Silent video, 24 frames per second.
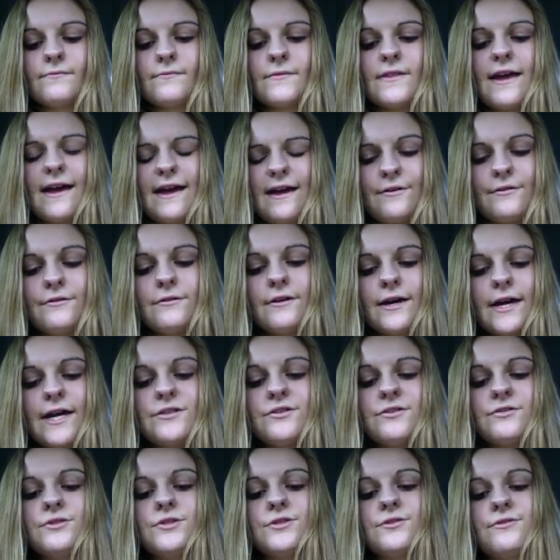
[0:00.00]
Now, I
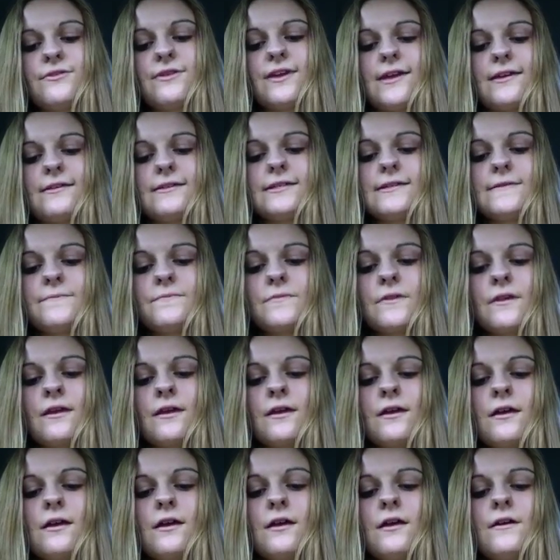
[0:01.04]
do two things.
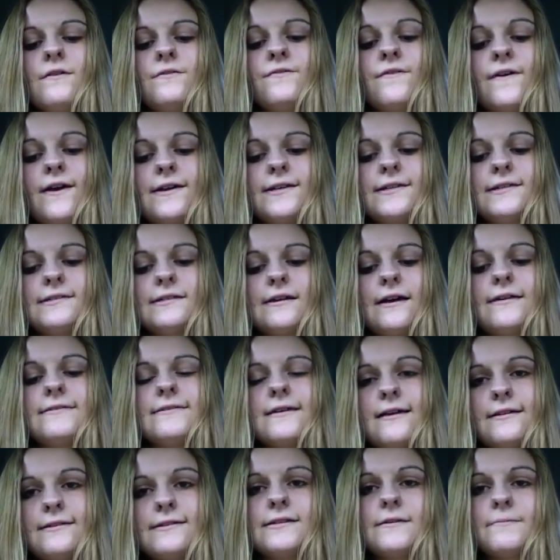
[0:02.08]
First, I
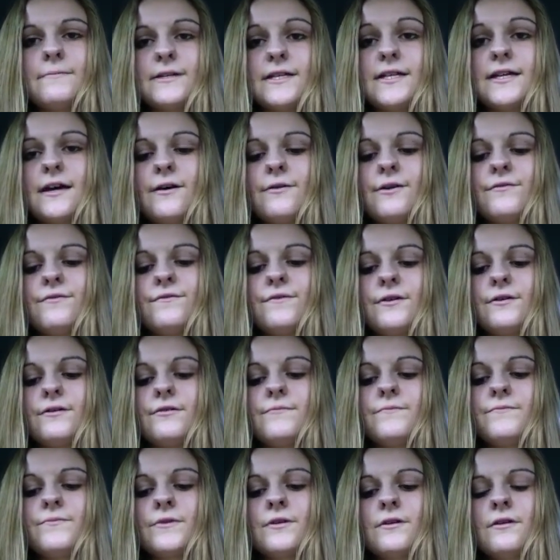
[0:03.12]
tell somebody how I feel.
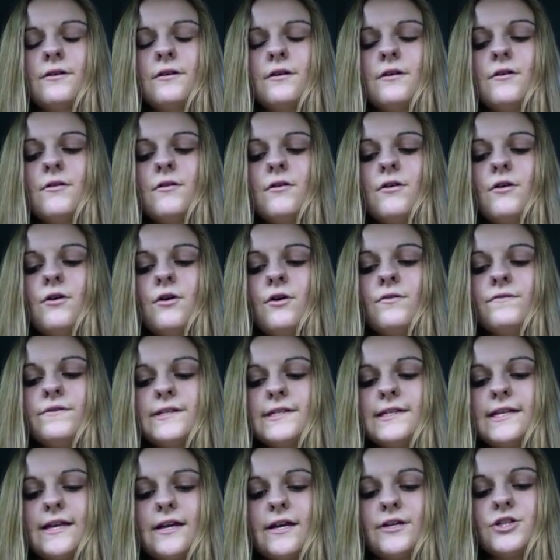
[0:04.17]

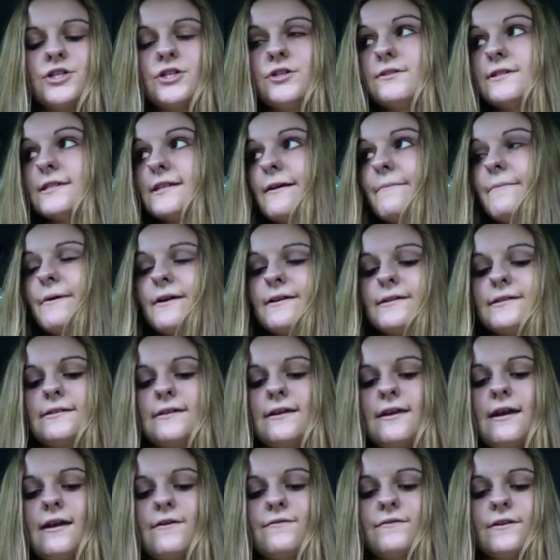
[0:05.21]
Obviously, I choose that person
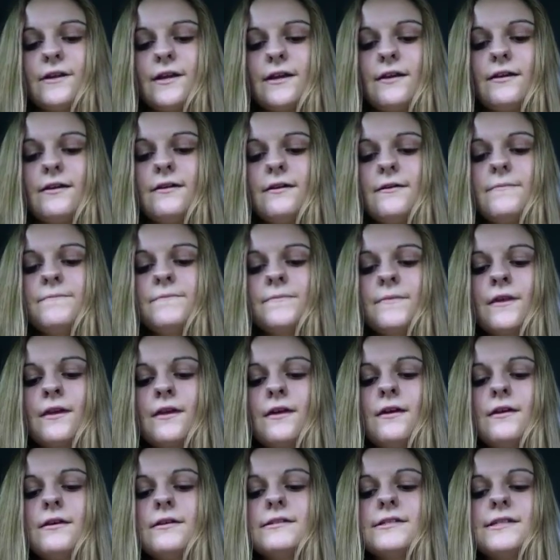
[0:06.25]
carefully.
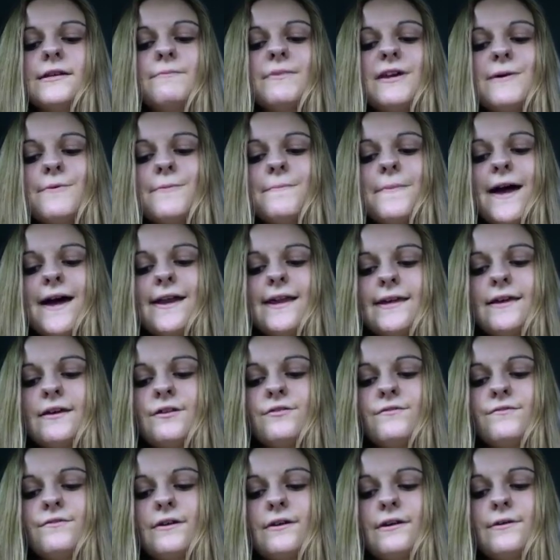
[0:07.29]
Some people panic at
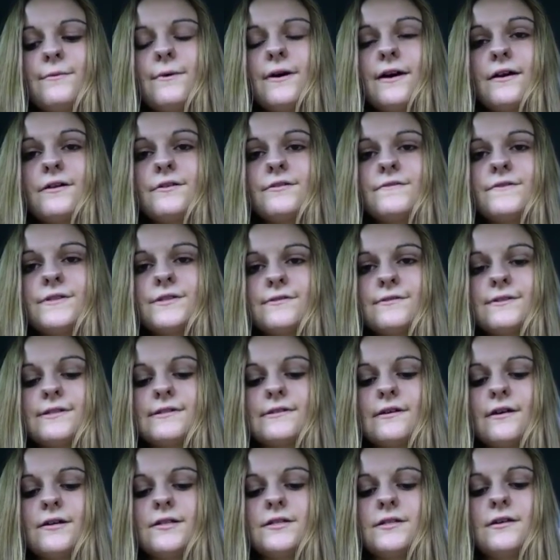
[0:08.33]
the very word of
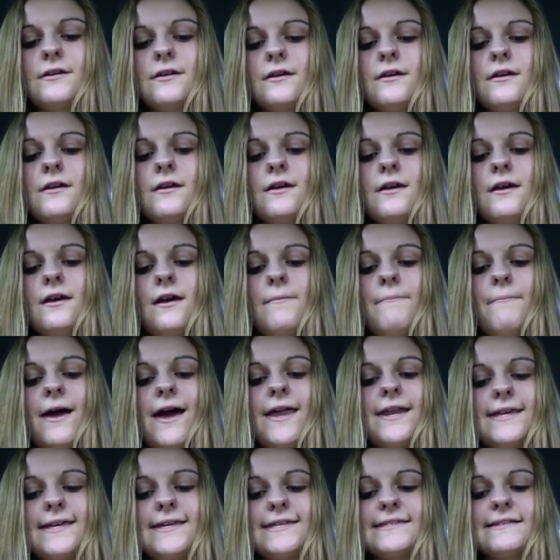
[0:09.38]
suicide, and
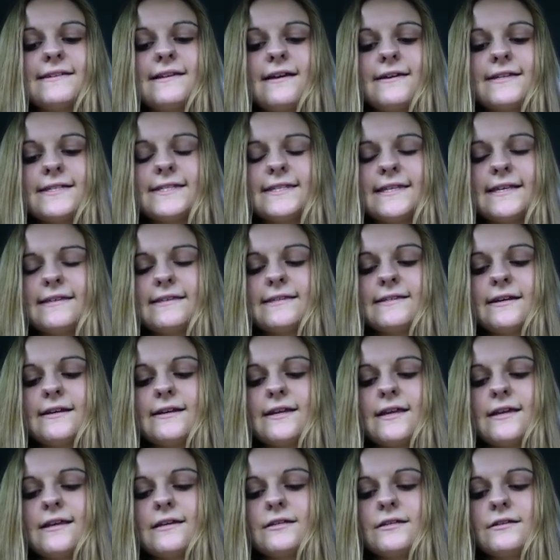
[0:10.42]
panic is the last thing that I
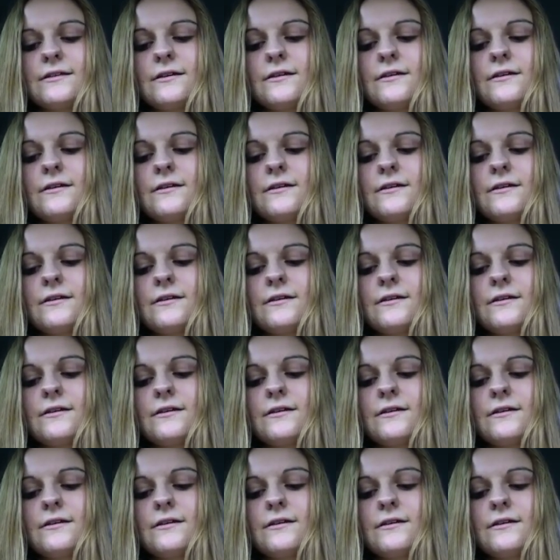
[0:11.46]
need.